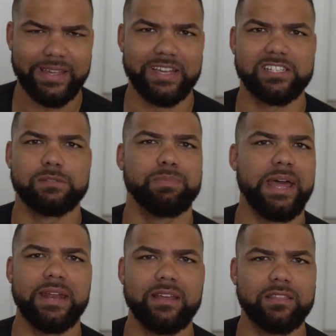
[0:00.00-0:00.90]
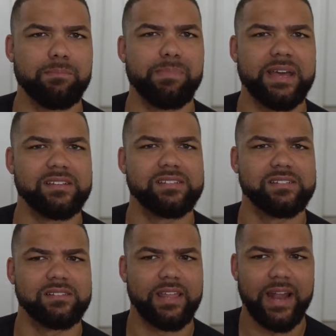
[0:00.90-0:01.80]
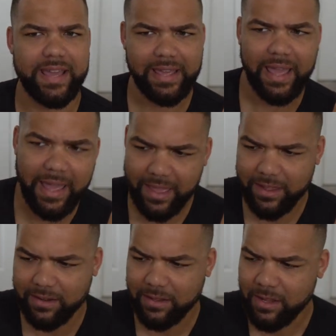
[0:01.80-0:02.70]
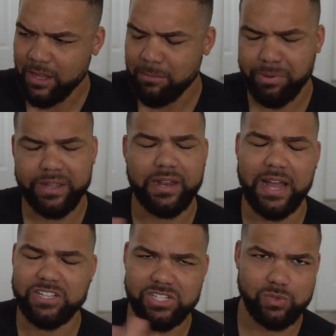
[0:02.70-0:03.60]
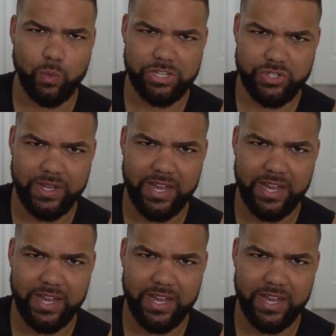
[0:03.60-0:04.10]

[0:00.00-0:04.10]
explain it the best that I can. But I just want you